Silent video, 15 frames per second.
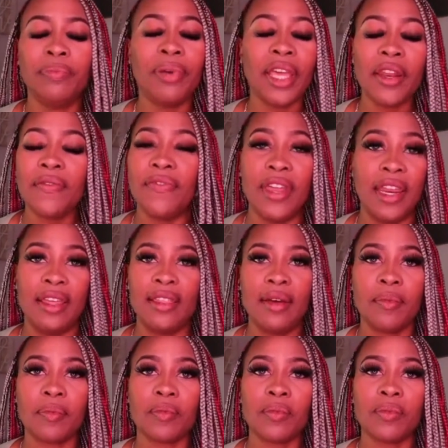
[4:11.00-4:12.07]
benefiting
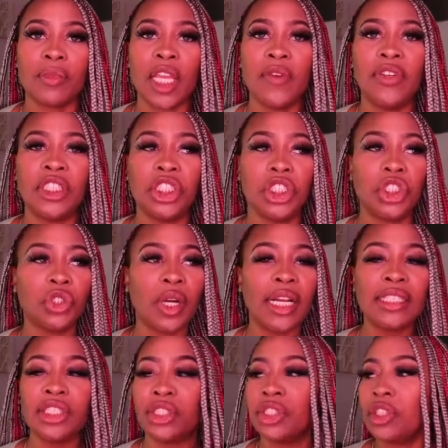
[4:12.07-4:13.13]
them. If it's just
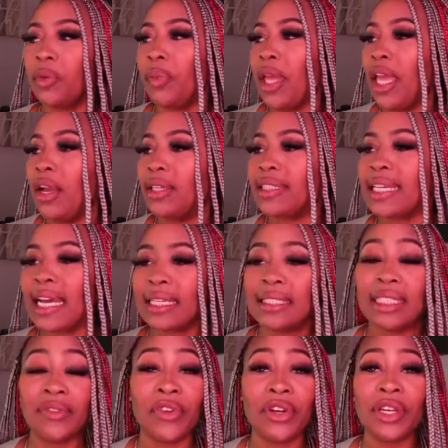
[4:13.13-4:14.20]
stress, you're still paying on
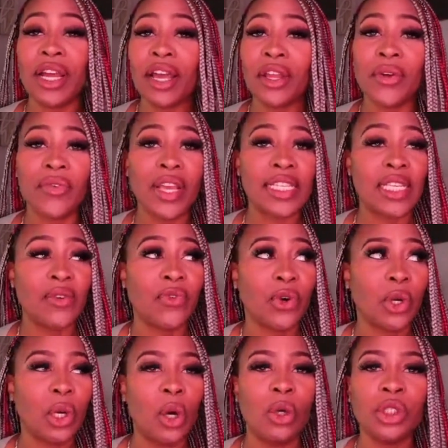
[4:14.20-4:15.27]
taxes. If you're not, you're facing
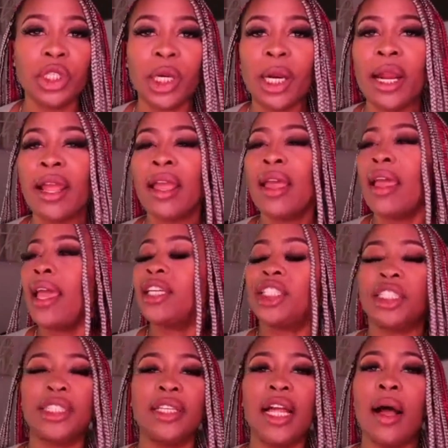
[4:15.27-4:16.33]
foreclosure. And it's
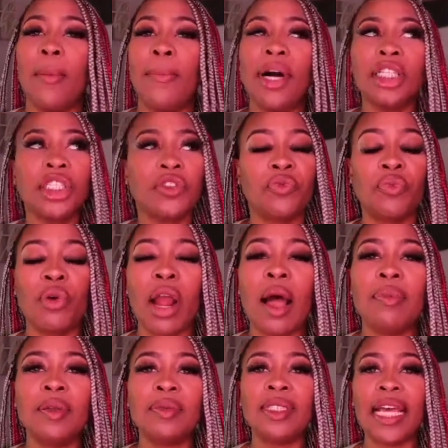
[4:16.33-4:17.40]
just a bunch of
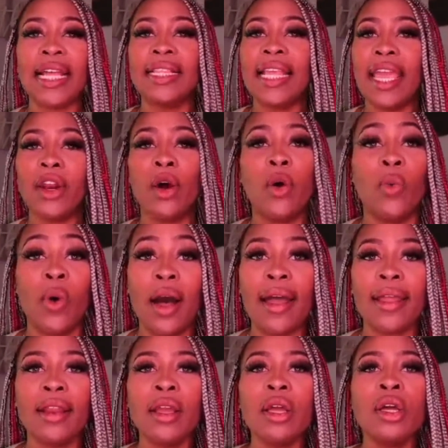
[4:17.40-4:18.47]
problems that they don't
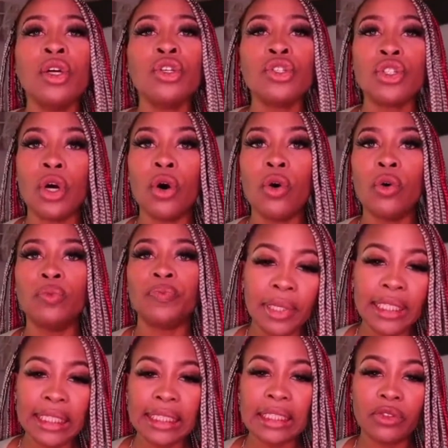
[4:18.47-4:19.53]
want. So
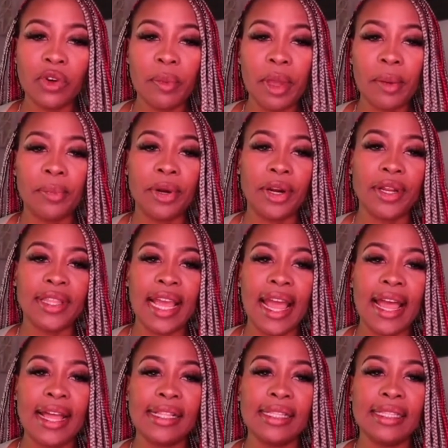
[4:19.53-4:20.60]
please remember
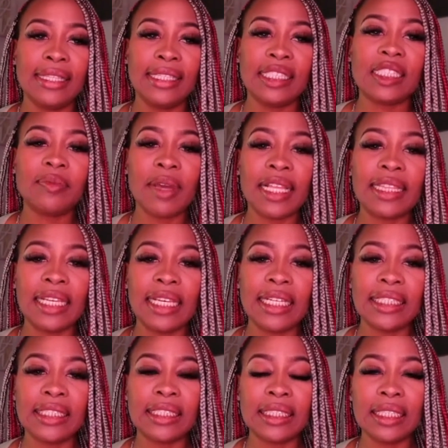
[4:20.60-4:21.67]
that this method
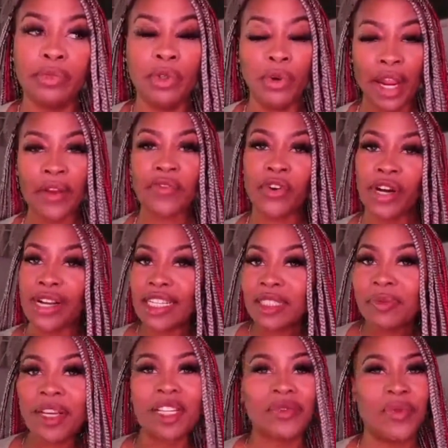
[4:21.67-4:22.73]
is great for
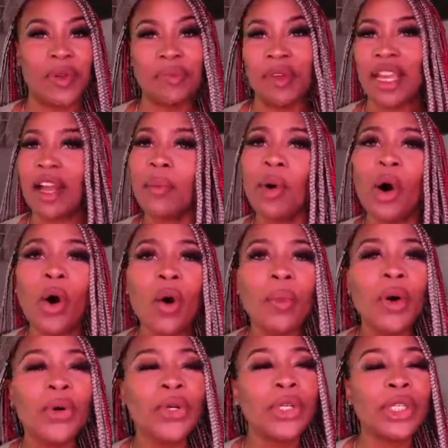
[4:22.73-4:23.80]
us because we can become
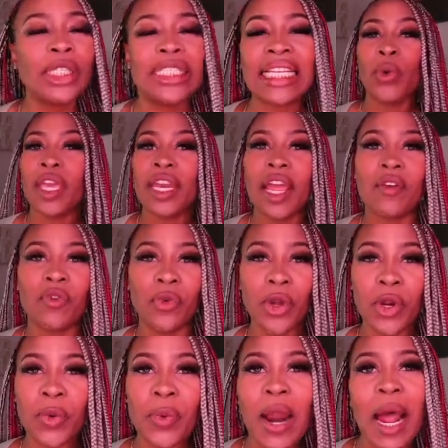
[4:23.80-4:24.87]
homeowners. We can have
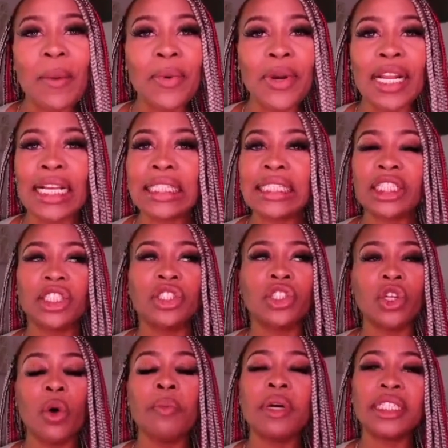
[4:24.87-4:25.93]
rental properties. There's
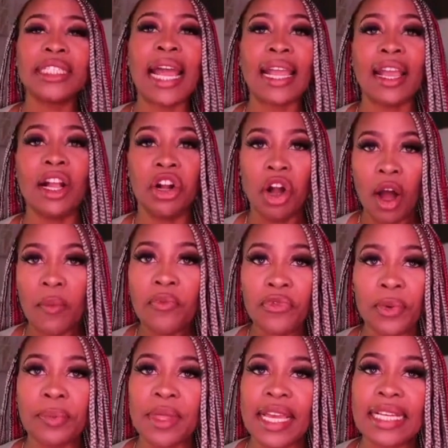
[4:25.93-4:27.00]
so much that can come
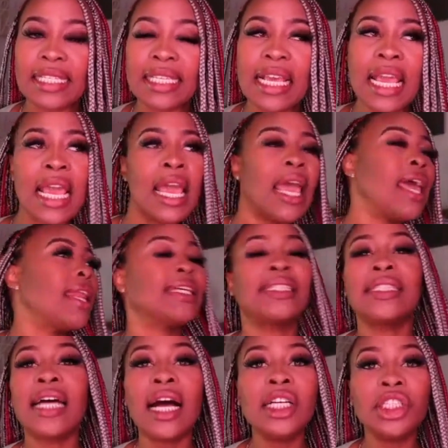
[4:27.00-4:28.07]
from this. And it's
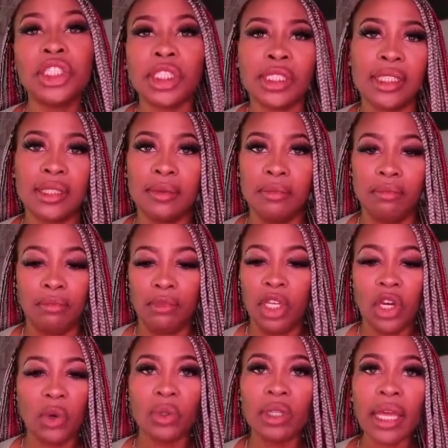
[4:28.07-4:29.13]
not just
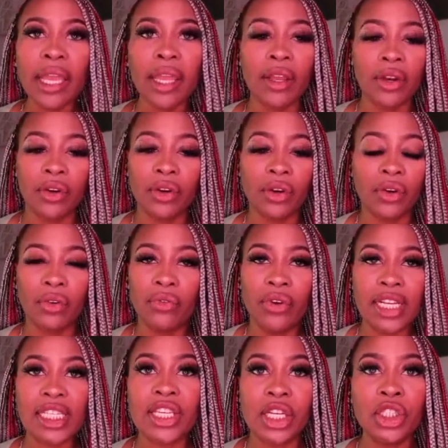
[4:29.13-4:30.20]
land or
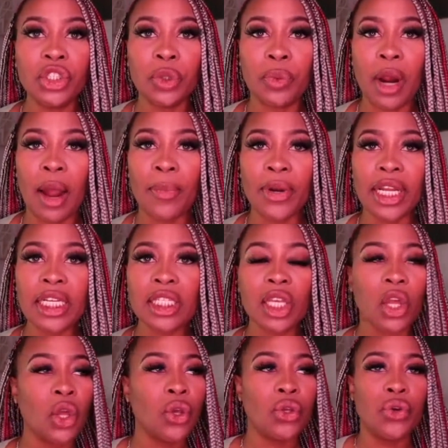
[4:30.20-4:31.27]
residential properties.
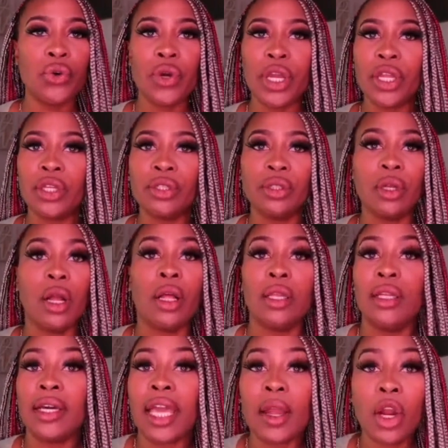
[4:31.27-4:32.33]
You can
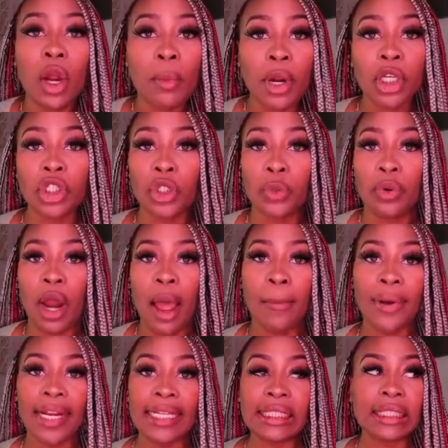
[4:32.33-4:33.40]
look at commercial
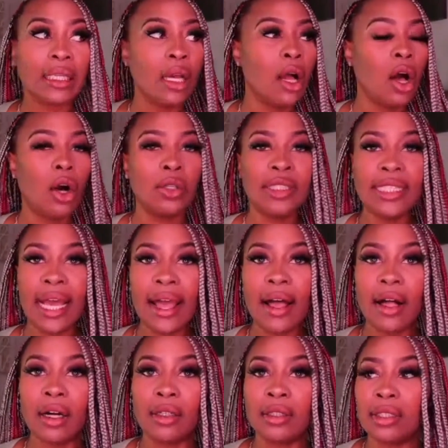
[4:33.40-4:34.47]
properties,
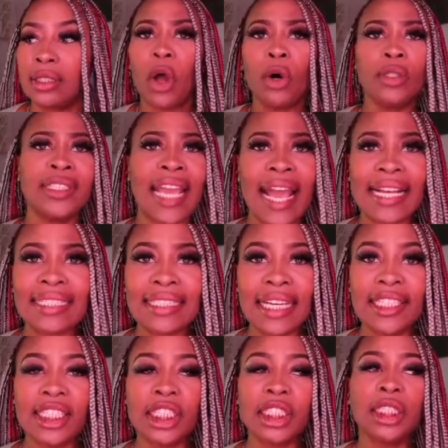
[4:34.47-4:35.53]
hotels, old gas
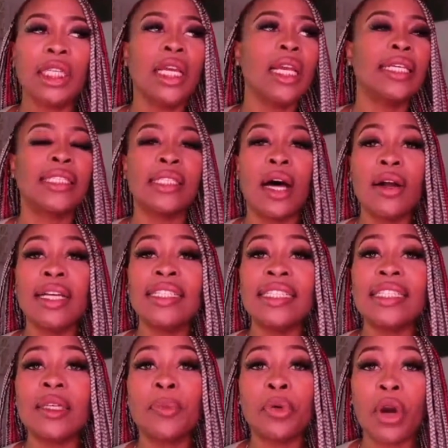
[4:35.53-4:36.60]
stations. As long as
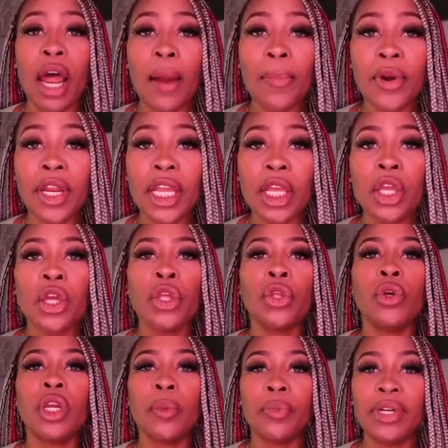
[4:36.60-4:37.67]
it's a property,
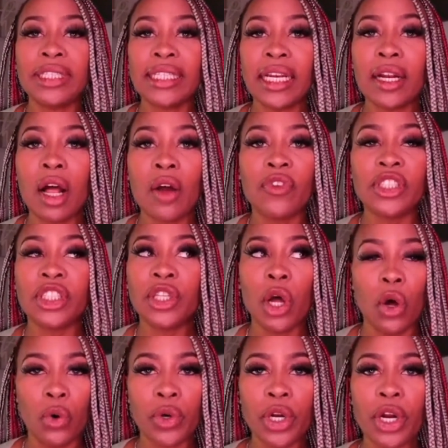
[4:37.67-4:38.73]
you can present an offer to the
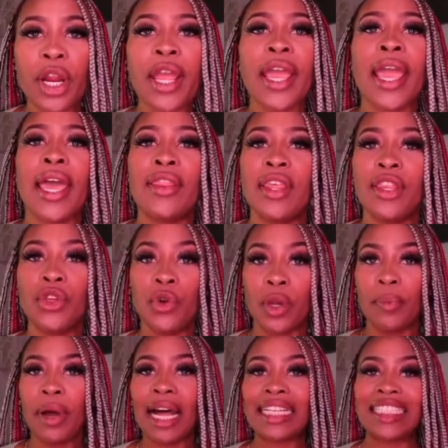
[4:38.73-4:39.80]
owner and then you
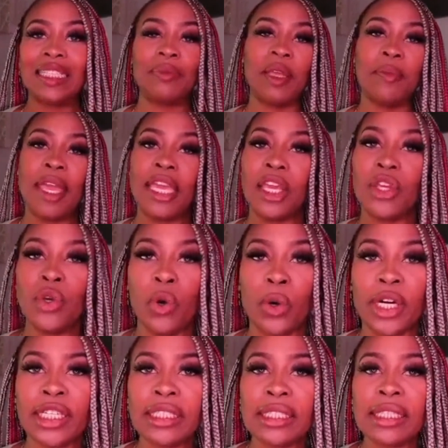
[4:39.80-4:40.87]
can possibly make it
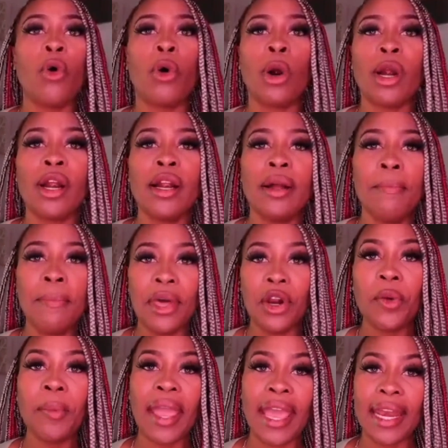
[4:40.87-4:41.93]
yours or
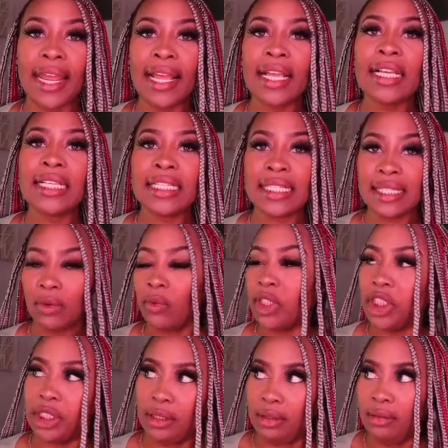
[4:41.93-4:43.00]
middleman it,
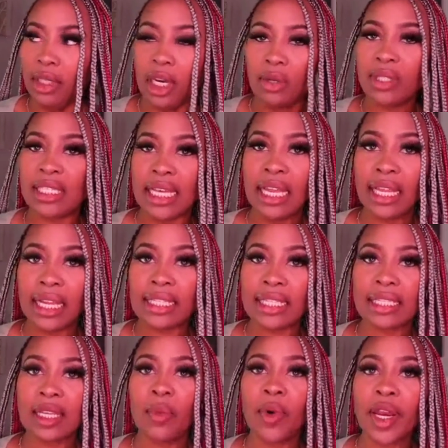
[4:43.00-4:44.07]
which is, selling it to
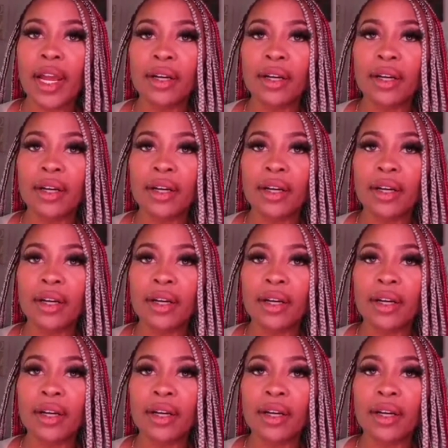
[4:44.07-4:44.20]
someone